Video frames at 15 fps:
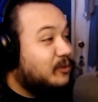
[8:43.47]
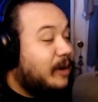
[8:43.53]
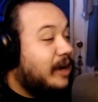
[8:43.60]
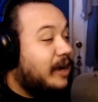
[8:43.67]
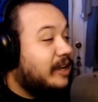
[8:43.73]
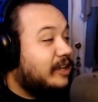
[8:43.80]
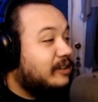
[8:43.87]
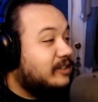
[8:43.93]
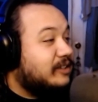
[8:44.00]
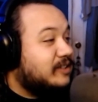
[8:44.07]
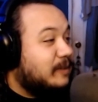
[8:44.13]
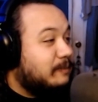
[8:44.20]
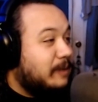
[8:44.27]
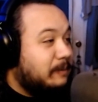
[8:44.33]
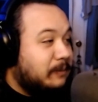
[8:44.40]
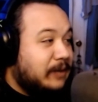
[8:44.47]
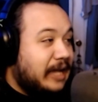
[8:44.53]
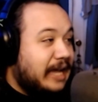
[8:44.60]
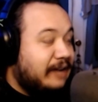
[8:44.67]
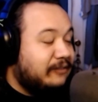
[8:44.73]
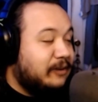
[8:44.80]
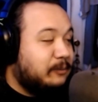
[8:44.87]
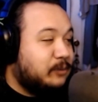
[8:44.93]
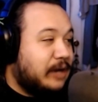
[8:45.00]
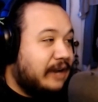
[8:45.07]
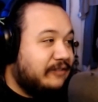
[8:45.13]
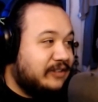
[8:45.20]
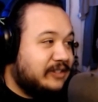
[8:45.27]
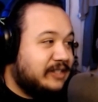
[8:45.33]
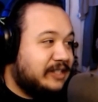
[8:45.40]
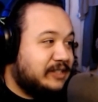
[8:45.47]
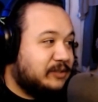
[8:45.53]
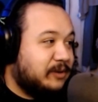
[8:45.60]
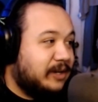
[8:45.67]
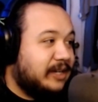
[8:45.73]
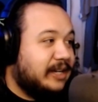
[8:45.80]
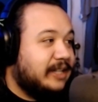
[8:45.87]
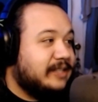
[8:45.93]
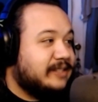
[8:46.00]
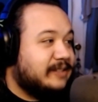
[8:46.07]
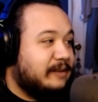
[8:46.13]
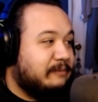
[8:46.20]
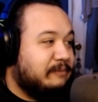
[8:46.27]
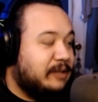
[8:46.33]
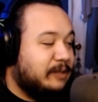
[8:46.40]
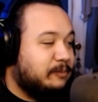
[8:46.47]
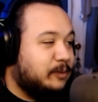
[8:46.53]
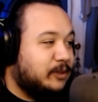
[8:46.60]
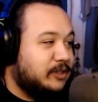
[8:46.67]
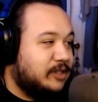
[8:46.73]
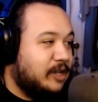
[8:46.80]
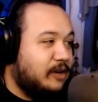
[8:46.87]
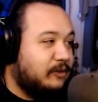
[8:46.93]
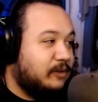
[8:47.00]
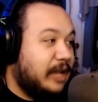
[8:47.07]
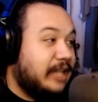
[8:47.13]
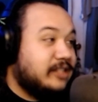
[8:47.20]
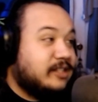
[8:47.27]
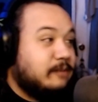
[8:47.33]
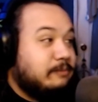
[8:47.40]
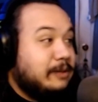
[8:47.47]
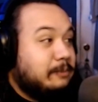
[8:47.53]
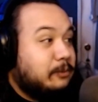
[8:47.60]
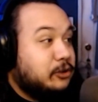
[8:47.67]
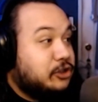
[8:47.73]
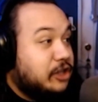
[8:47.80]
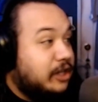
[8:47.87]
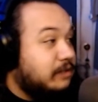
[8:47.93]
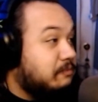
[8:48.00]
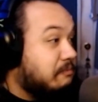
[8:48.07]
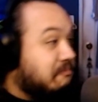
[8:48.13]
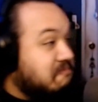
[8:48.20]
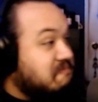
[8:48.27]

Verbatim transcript: why some people have a privacy screen and some people don't, and some people should.